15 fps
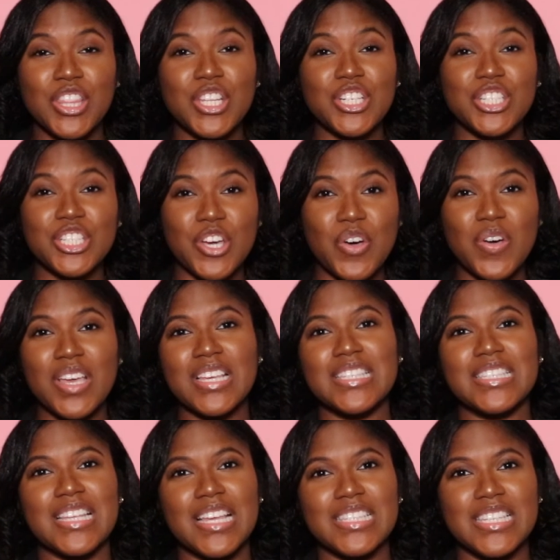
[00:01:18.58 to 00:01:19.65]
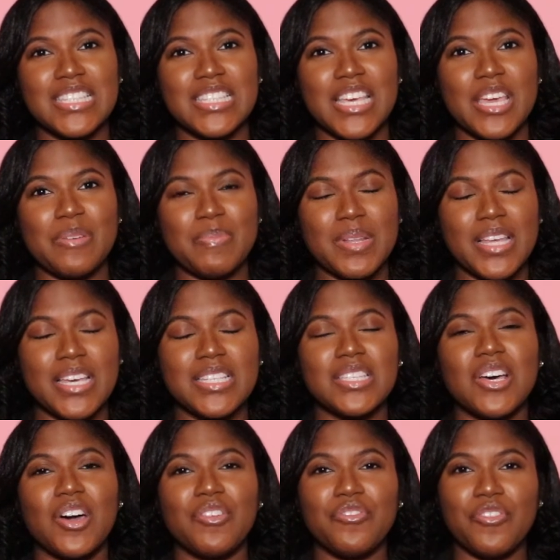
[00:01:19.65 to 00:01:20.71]
The show is set to take
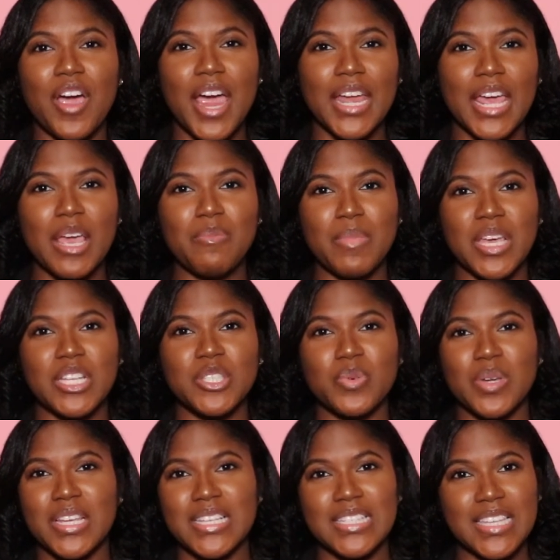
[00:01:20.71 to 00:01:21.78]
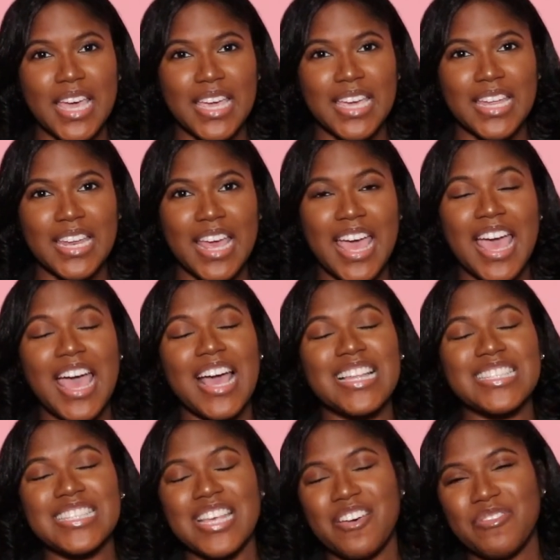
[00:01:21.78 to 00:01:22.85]
place on Friday, May 22nd
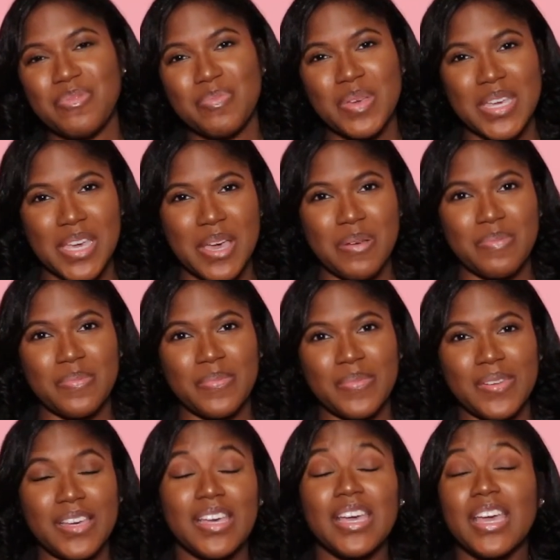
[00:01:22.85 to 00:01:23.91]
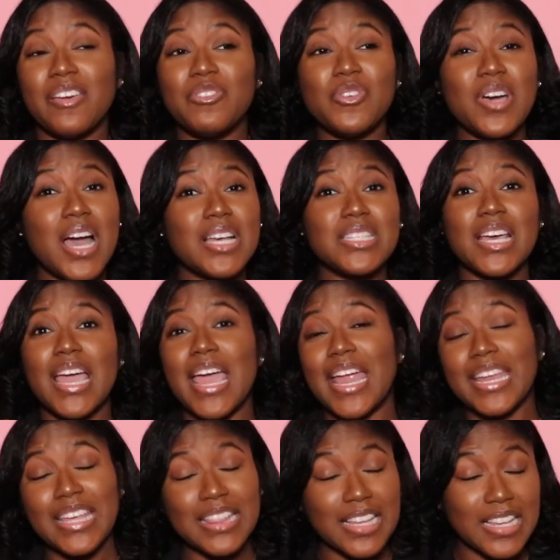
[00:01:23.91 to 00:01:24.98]
at 7 p.m. If you guys are
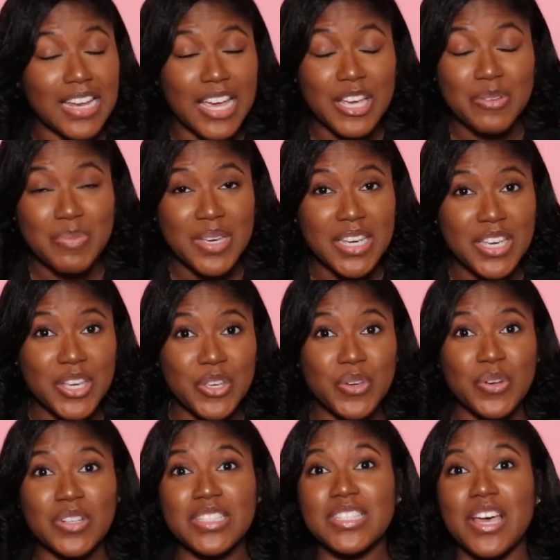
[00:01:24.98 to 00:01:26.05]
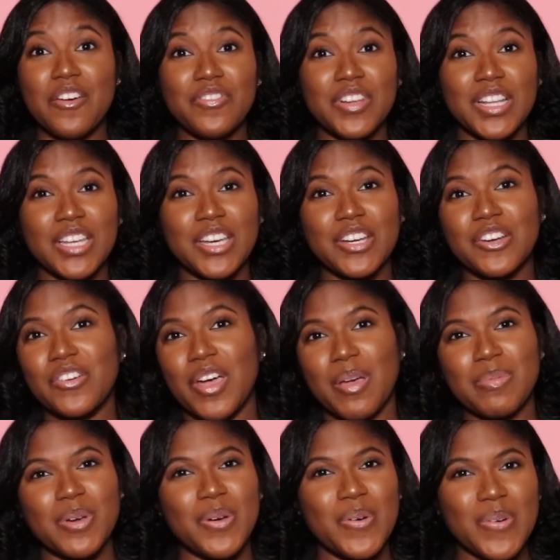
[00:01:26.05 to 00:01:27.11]
anything like me, you're definitely going to
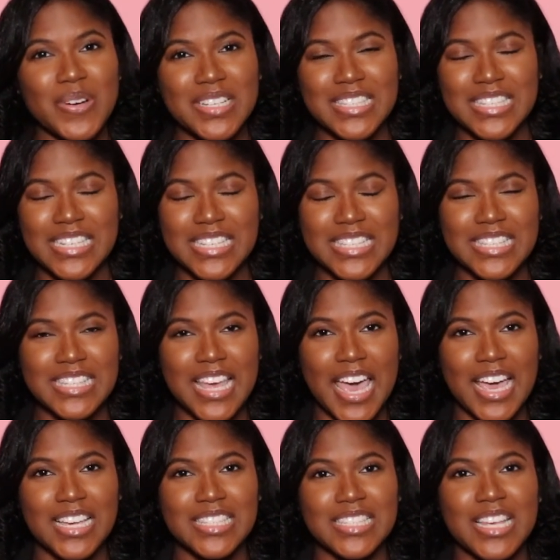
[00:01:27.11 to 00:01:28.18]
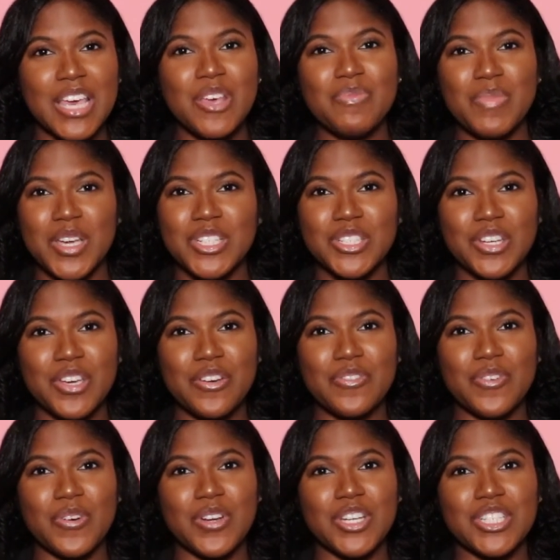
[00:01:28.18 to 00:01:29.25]
grab your quarantine snacks. Make sure your
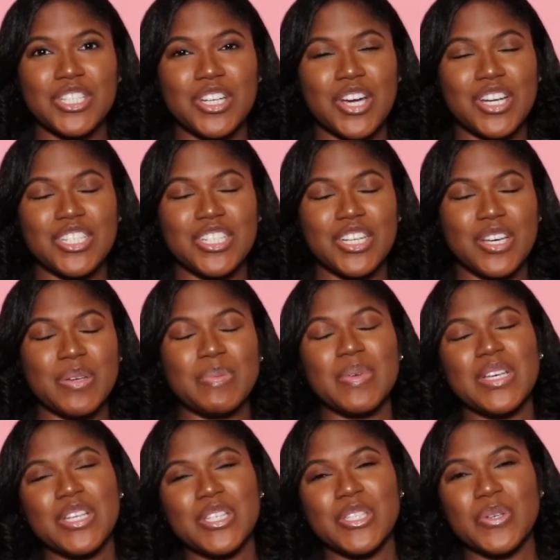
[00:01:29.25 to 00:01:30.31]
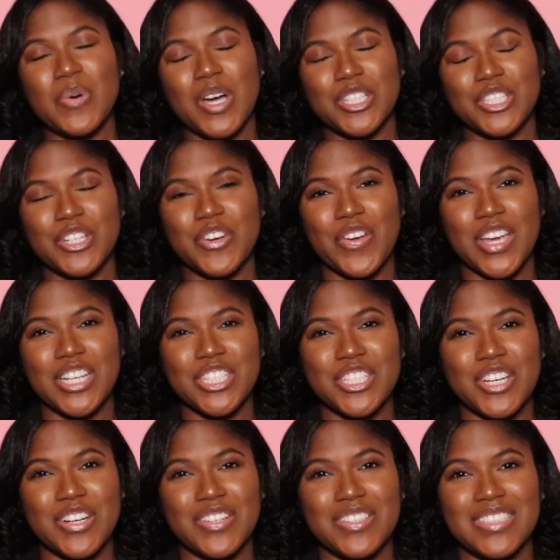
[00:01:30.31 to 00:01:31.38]
phone is charged up to watch a great
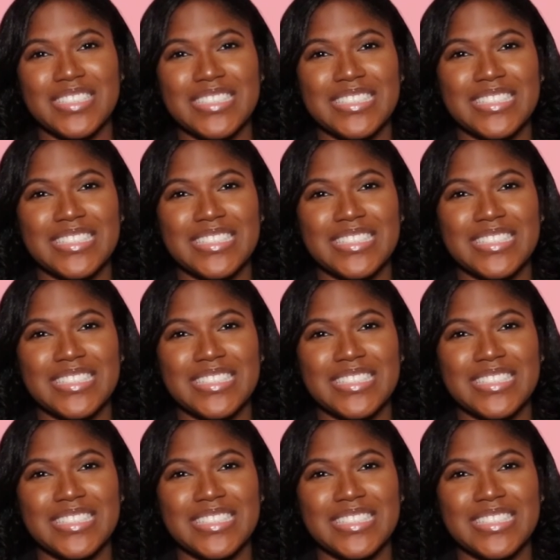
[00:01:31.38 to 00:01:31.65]
show.